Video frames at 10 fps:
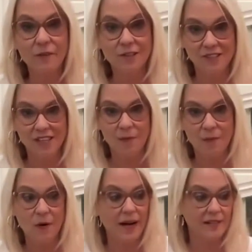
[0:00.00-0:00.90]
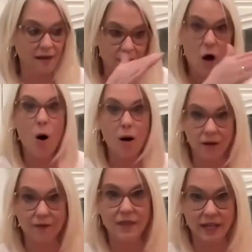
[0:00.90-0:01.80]
for your sample price of all
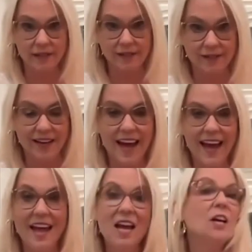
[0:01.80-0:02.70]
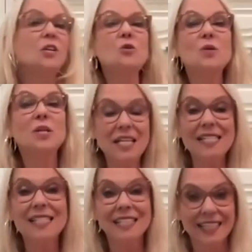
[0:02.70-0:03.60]
of this, okay? you could
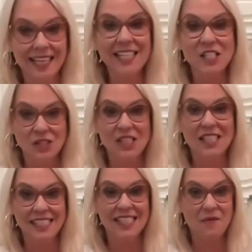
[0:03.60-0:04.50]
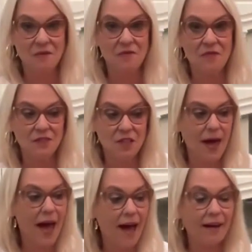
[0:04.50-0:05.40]
easily get your 6750
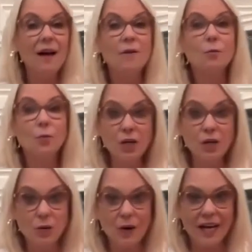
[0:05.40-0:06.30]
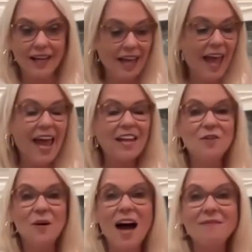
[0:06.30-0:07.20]
back real quick and
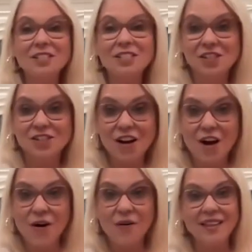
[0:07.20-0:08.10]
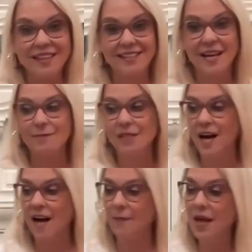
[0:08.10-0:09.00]
you'll have it to show at the same
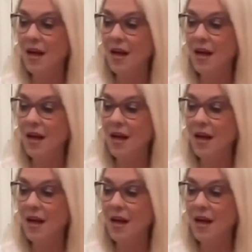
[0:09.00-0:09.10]
time.